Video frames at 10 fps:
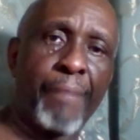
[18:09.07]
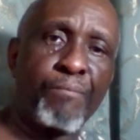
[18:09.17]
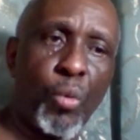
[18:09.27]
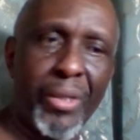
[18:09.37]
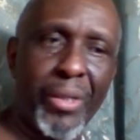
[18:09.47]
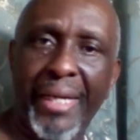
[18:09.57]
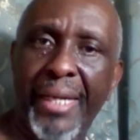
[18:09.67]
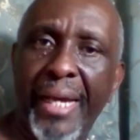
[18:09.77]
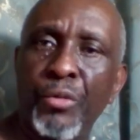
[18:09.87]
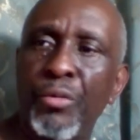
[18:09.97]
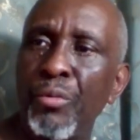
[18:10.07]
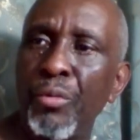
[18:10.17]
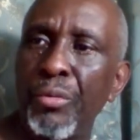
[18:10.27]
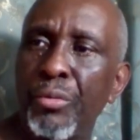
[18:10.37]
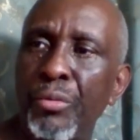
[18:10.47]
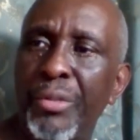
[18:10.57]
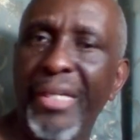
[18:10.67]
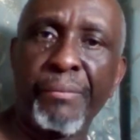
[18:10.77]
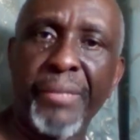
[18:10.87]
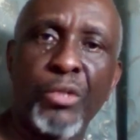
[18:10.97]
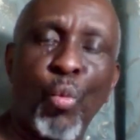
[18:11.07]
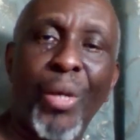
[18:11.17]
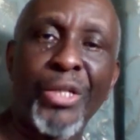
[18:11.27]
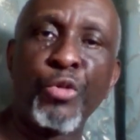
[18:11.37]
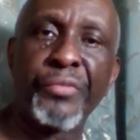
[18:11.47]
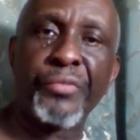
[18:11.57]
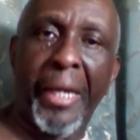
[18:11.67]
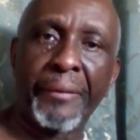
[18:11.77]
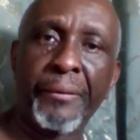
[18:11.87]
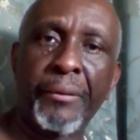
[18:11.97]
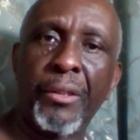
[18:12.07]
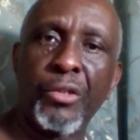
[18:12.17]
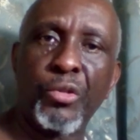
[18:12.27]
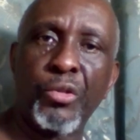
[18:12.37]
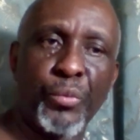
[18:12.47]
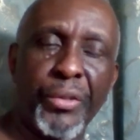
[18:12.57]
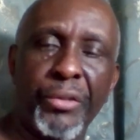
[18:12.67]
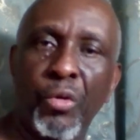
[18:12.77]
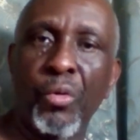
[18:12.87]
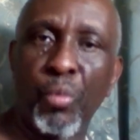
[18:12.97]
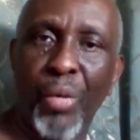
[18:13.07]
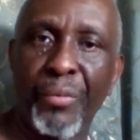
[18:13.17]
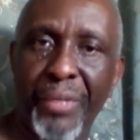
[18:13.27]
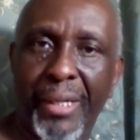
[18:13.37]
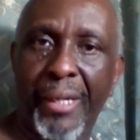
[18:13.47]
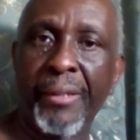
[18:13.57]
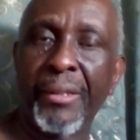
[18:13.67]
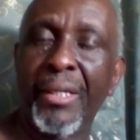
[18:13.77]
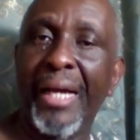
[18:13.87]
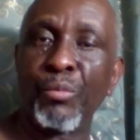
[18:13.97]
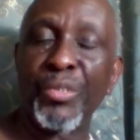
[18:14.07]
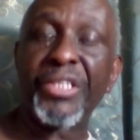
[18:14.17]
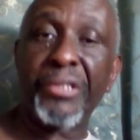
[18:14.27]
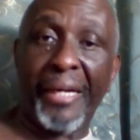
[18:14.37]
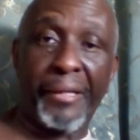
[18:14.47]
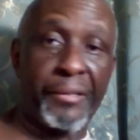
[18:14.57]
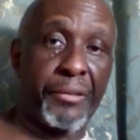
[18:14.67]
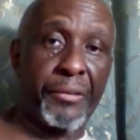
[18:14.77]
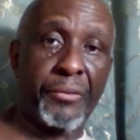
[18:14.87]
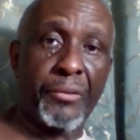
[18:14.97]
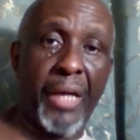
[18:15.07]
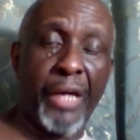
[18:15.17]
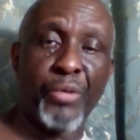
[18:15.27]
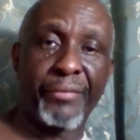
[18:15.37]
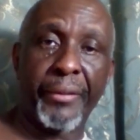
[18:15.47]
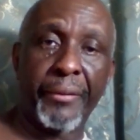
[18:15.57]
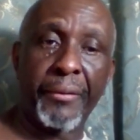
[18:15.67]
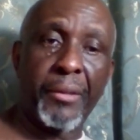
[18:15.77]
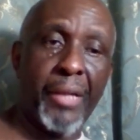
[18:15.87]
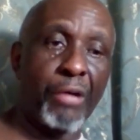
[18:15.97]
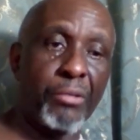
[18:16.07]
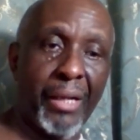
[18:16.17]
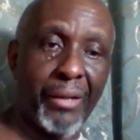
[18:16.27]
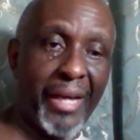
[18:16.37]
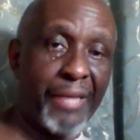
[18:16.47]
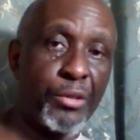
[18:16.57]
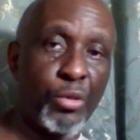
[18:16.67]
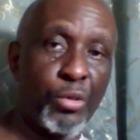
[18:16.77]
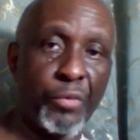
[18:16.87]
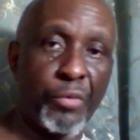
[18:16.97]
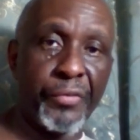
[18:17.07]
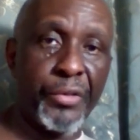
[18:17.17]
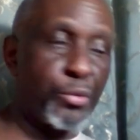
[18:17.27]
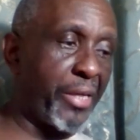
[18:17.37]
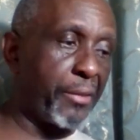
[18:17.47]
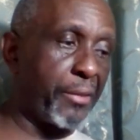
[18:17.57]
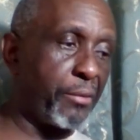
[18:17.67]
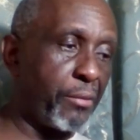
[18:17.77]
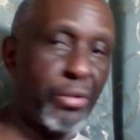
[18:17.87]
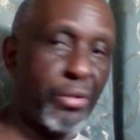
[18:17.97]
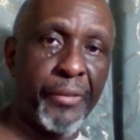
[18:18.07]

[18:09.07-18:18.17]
What I'd like you to tell me is what you've done so that we know where we are and which challenges are you having. I'll hand it over to you, Nelly. You can tell me.